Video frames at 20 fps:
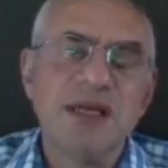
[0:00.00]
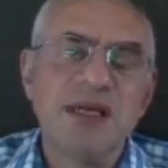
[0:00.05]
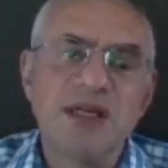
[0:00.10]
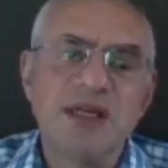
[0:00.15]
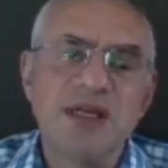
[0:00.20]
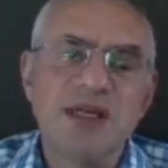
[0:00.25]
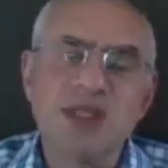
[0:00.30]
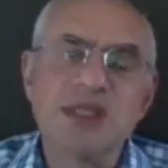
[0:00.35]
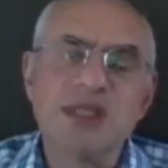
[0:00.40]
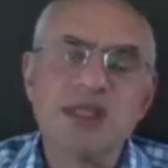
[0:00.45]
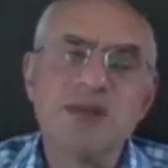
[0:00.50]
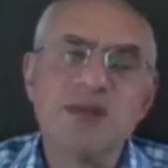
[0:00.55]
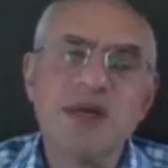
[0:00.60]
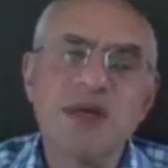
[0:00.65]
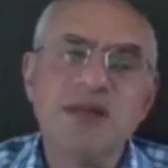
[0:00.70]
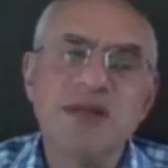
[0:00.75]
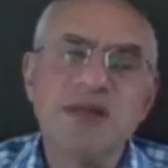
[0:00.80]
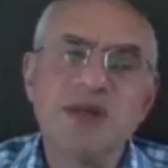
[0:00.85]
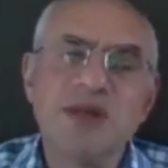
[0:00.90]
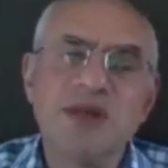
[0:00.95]
It's just that
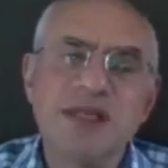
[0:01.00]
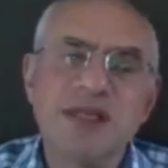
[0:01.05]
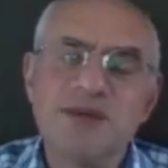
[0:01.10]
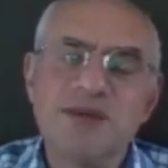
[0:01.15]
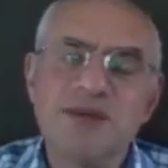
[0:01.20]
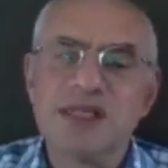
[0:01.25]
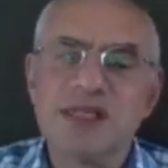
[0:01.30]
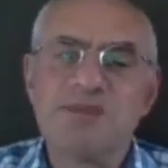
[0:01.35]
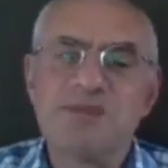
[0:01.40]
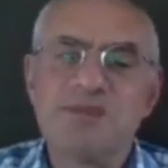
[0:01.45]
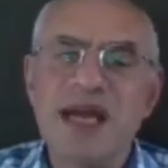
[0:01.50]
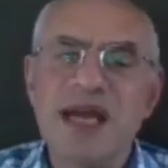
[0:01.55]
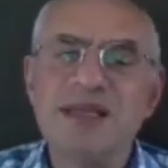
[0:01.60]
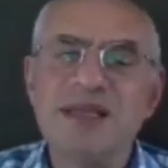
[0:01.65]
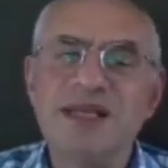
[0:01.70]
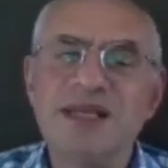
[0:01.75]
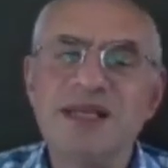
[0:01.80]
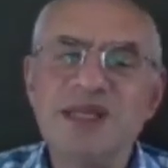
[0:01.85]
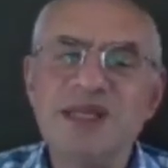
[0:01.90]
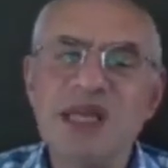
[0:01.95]
when you try to expand
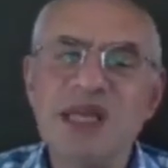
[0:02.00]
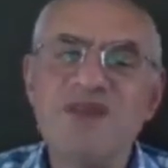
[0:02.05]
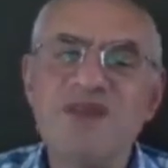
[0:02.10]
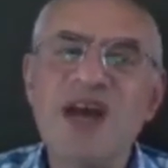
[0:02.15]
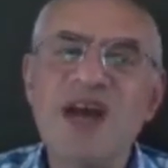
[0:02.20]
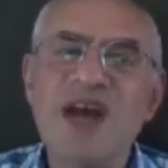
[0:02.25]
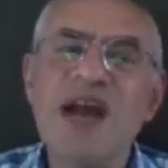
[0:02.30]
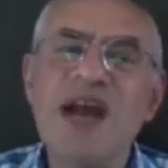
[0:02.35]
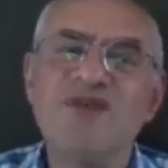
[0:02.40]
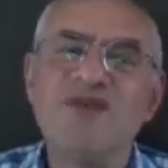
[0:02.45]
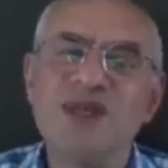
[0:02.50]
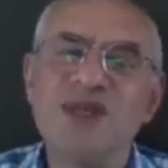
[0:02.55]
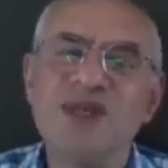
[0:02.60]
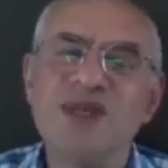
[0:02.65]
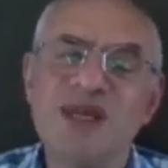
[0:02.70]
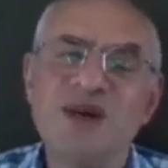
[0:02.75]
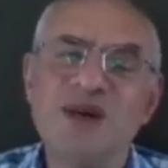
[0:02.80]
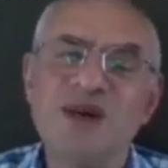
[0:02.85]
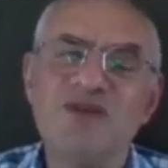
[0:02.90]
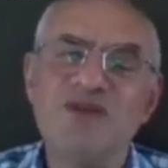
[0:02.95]
it to give every
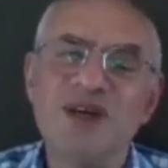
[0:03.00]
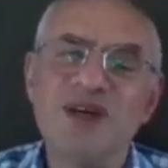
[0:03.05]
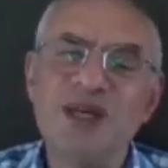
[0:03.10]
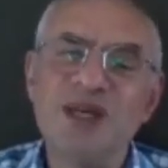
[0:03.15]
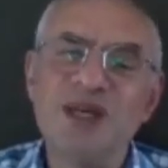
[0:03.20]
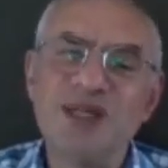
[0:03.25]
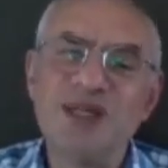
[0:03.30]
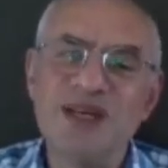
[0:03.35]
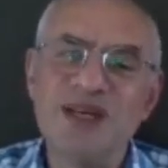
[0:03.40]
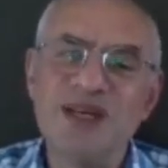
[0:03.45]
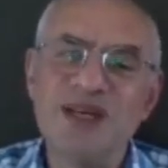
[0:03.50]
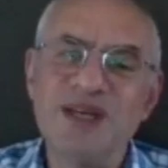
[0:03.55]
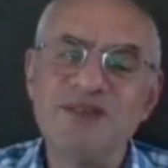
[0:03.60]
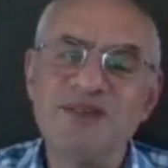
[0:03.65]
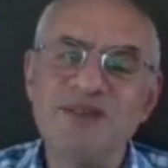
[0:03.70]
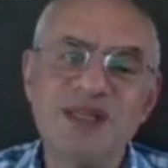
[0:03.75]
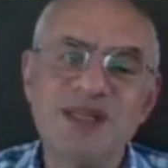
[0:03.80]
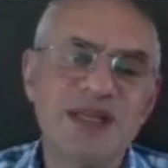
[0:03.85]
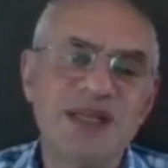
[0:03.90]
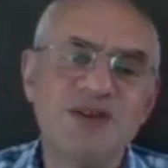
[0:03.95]
single version of
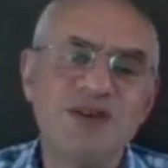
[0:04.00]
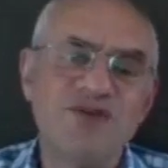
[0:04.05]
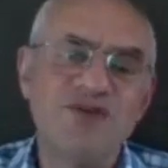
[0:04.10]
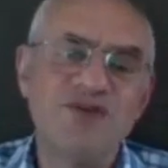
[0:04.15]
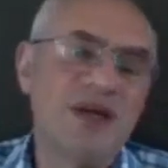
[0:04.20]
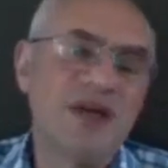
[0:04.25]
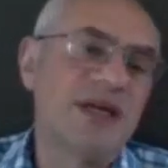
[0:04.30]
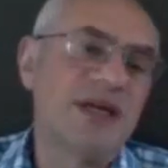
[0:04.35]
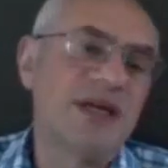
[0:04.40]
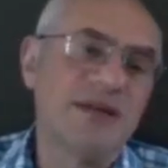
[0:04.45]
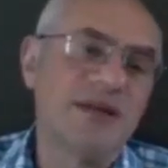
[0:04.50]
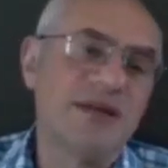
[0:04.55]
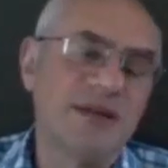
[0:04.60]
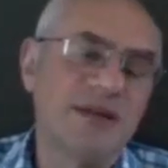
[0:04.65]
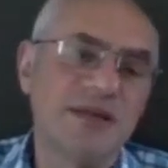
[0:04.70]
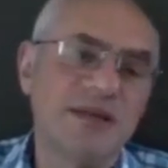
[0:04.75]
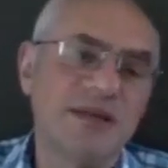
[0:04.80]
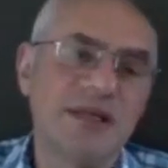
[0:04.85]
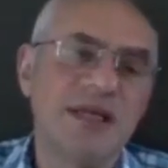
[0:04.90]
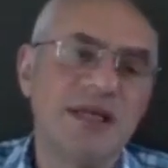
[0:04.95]
every single file,
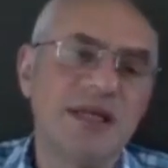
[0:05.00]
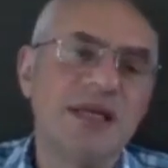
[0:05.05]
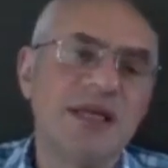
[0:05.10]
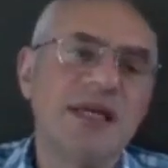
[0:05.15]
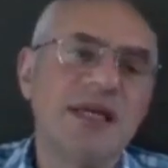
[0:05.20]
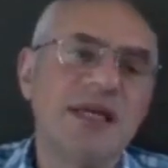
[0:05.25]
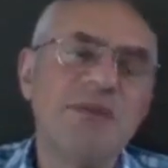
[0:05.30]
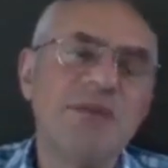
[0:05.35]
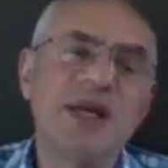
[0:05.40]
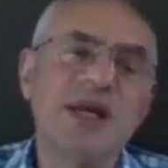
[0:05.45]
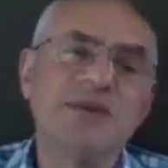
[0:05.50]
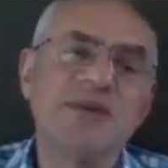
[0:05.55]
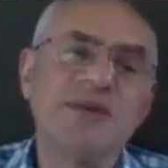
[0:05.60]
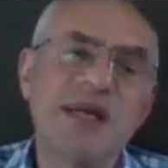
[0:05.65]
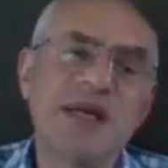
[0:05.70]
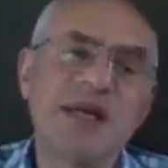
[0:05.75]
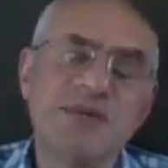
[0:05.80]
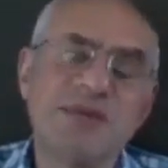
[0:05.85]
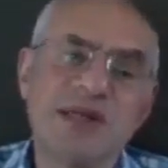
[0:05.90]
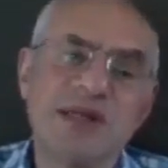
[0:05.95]
it becomes
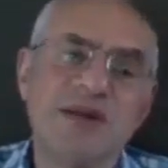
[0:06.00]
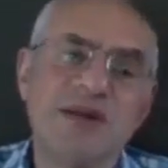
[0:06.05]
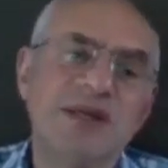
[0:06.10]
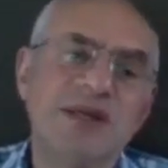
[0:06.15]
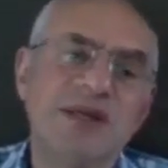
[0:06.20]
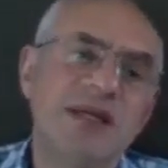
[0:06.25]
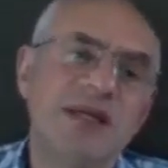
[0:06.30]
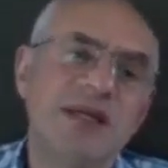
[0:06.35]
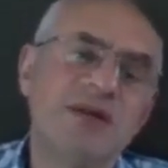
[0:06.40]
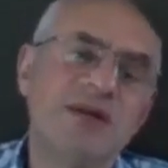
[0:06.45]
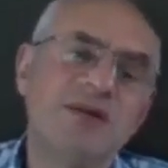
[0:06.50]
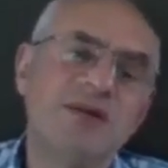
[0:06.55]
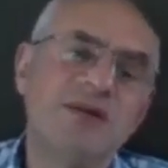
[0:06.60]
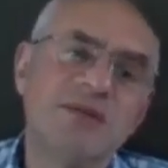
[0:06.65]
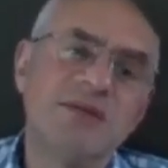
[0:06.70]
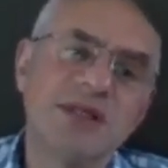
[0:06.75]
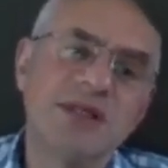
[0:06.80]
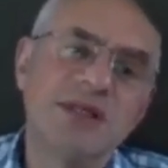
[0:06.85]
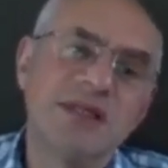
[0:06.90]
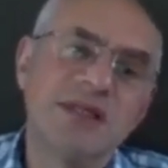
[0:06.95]
absolutely
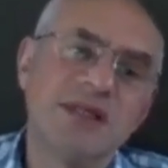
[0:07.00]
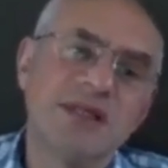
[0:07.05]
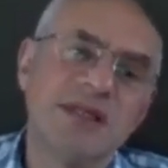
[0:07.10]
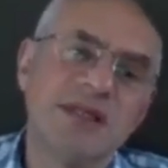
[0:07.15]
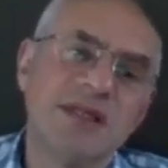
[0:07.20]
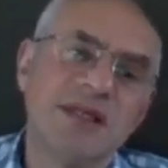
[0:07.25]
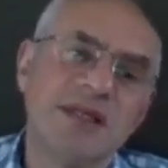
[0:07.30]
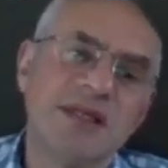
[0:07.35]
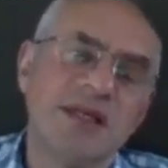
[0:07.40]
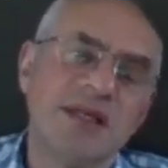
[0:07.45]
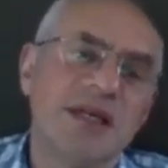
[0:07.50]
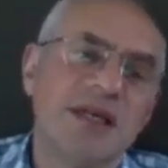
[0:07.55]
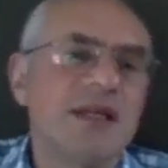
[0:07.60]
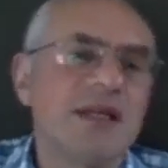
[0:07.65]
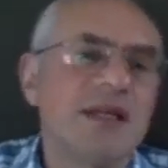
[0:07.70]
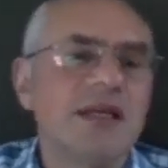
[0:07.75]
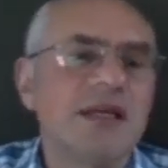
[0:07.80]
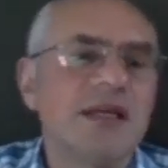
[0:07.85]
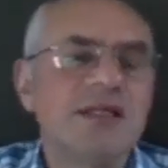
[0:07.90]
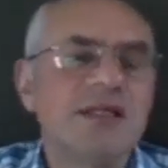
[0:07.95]
enormous.
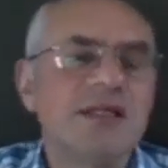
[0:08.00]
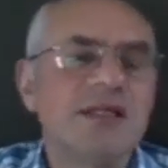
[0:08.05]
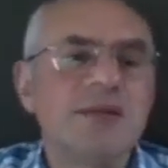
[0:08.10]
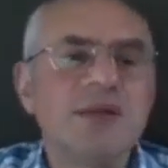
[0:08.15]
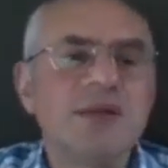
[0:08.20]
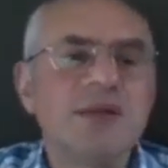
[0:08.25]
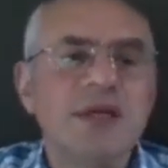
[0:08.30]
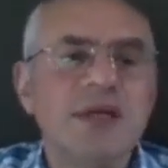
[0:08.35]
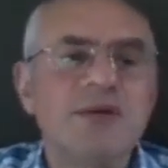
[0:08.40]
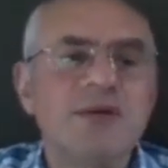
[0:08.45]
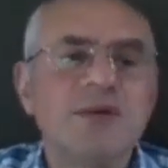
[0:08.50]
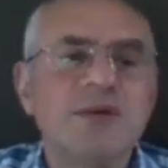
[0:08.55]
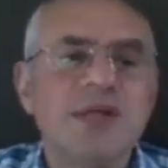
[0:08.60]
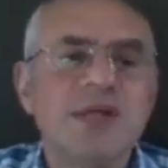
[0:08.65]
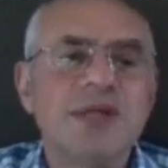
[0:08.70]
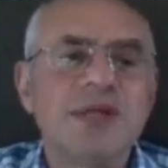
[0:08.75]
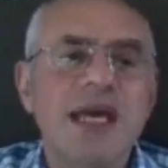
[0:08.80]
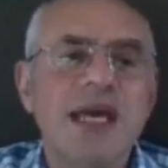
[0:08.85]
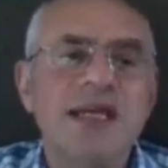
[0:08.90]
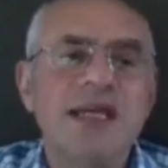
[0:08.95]
There's something
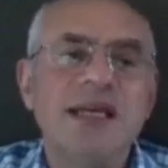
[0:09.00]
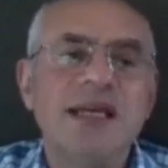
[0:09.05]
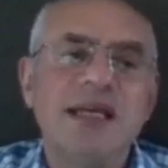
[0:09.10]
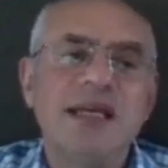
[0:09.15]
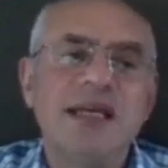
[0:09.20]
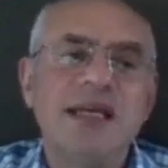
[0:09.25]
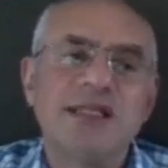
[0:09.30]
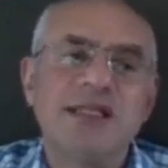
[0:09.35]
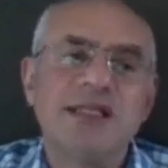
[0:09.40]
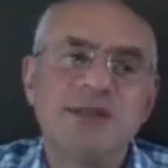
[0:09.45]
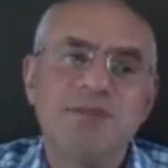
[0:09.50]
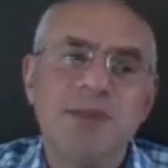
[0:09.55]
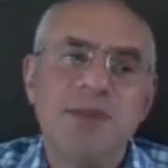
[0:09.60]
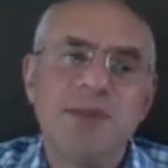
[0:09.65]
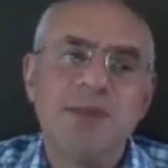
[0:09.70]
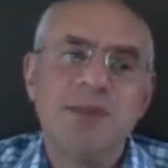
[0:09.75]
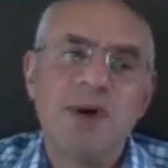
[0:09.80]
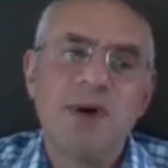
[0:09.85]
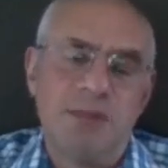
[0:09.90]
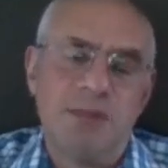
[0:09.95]
called a Git
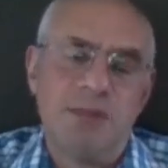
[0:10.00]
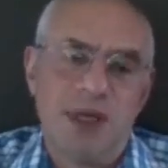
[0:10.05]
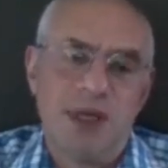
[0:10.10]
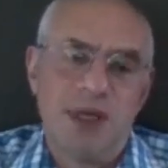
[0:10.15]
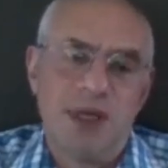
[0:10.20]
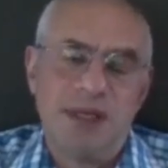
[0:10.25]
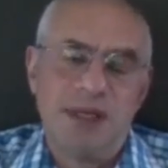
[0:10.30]
bomb,